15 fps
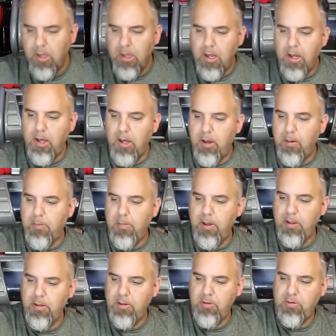
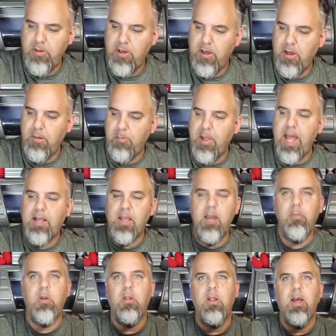Black
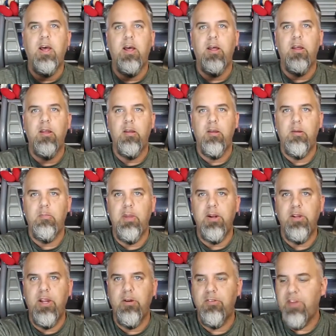Label
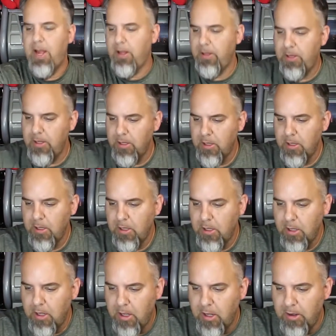Metal Gear Solid,
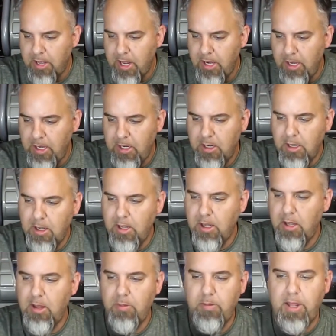kind of neat.
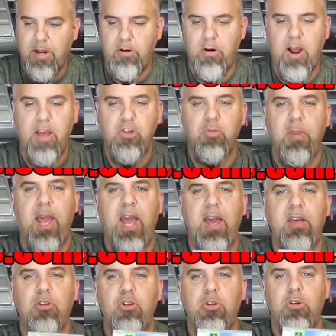Got a Crash
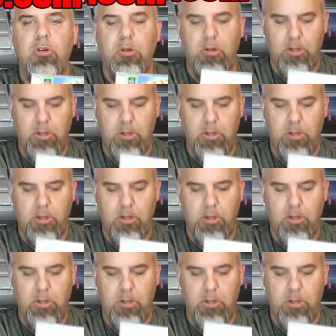Bash.